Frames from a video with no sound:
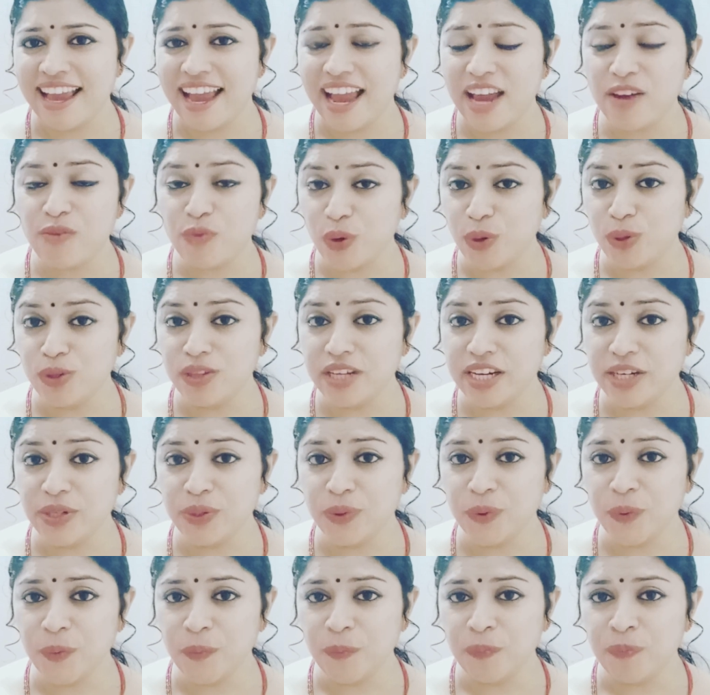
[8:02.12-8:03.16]
And what do they
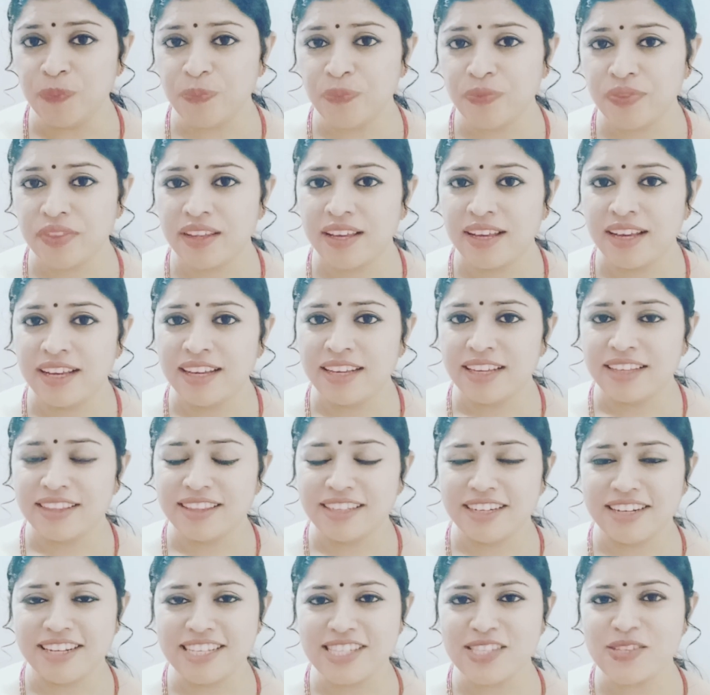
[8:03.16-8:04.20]
do?
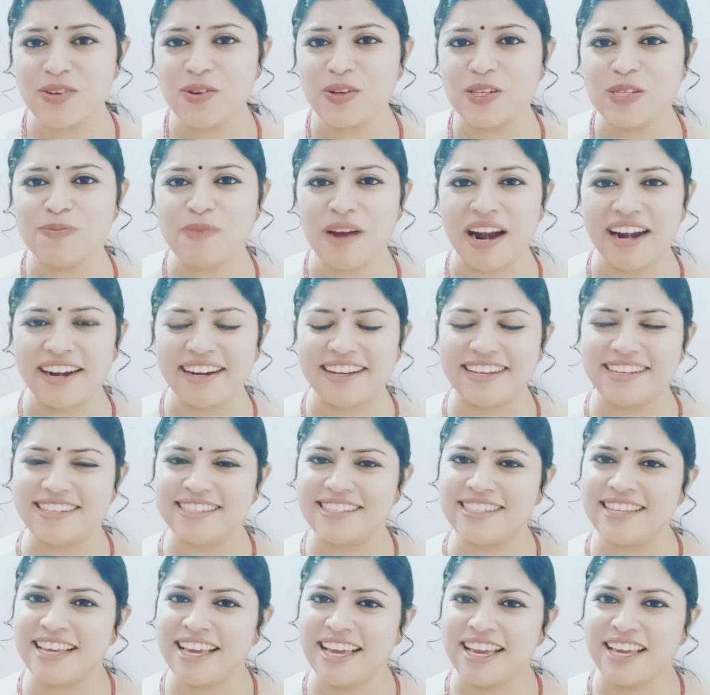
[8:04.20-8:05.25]
The discourse markers